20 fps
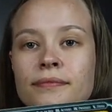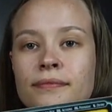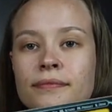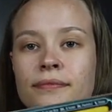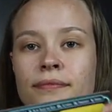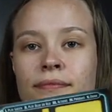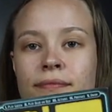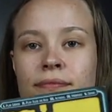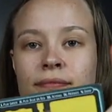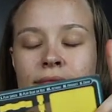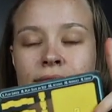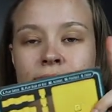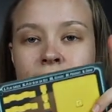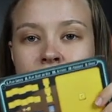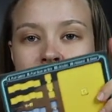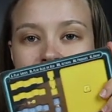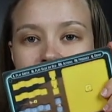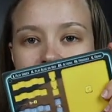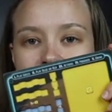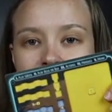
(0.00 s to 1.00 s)

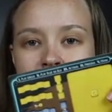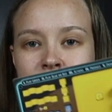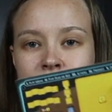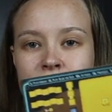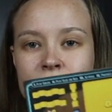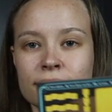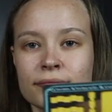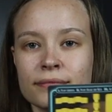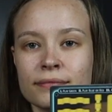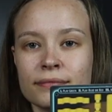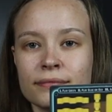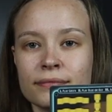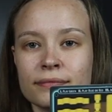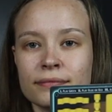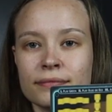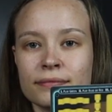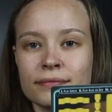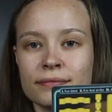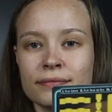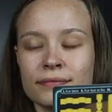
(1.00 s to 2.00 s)

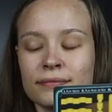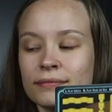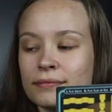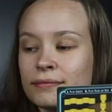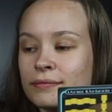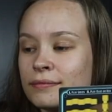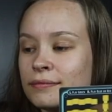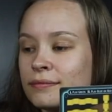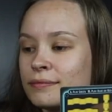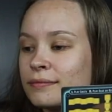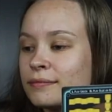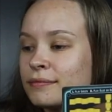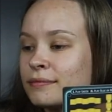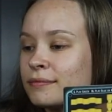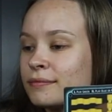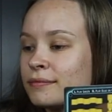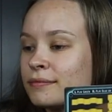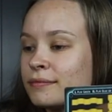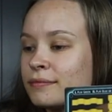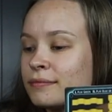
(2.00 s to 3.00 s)

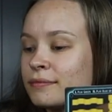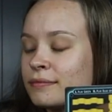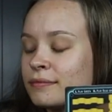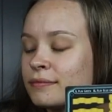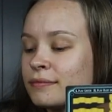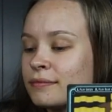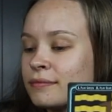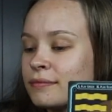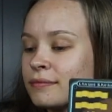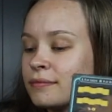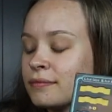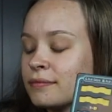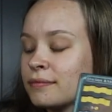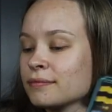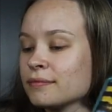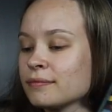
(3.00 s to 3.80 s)
(not speaking)